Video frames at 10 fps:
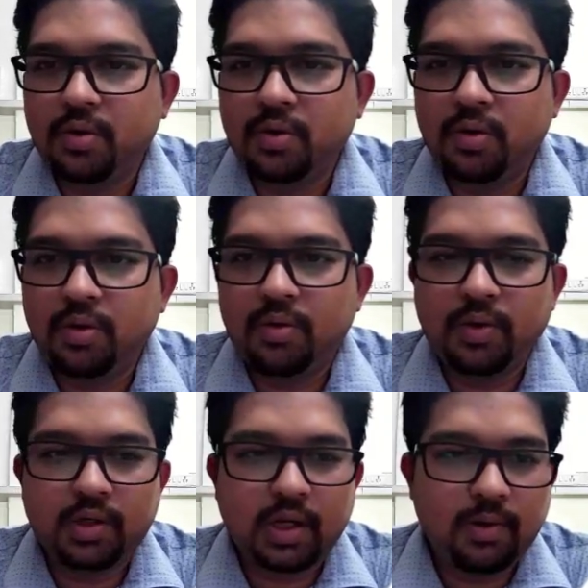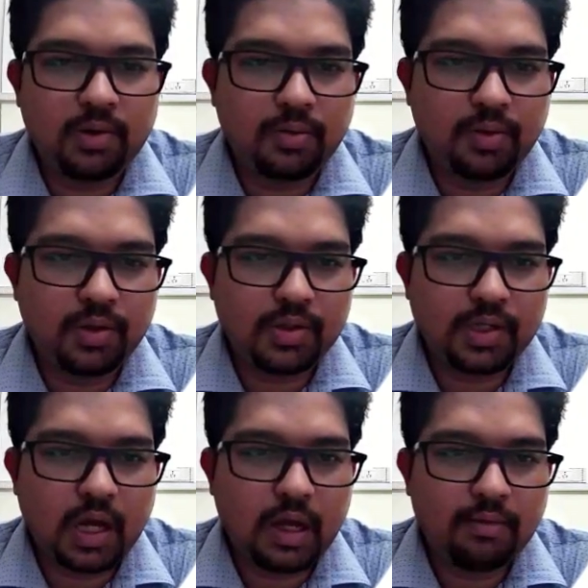So what I will do
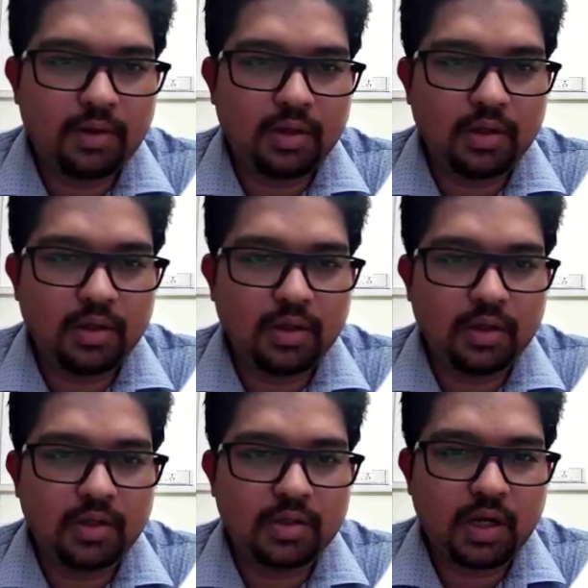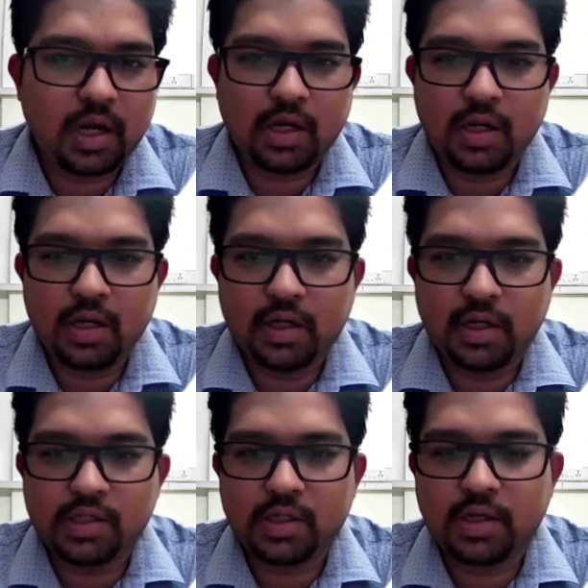is I will
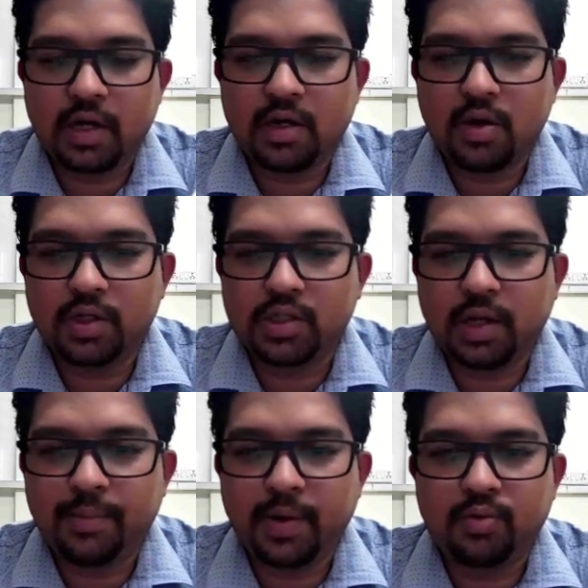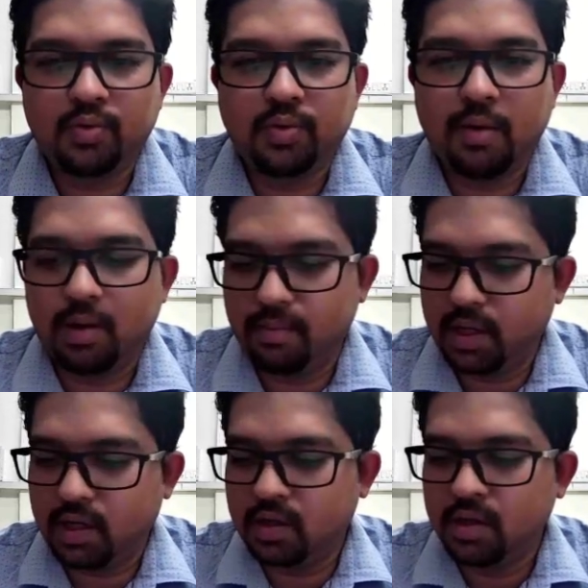slightly increase. Right now it is 3.2,
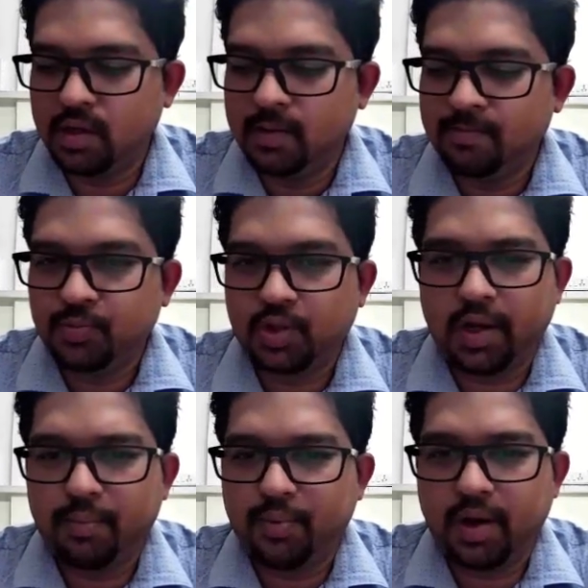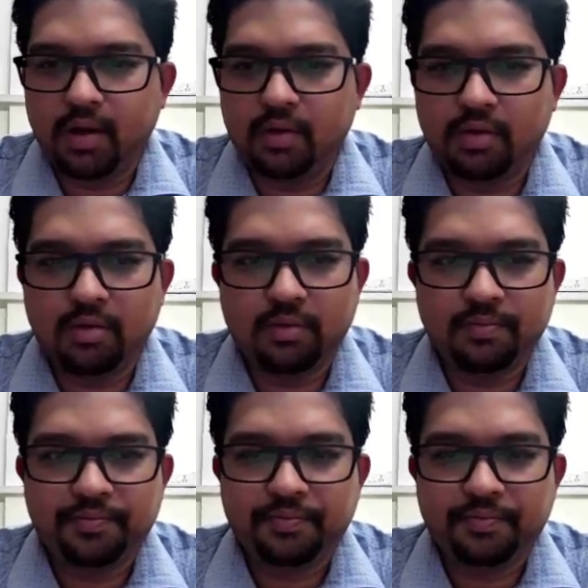I will make it 3.3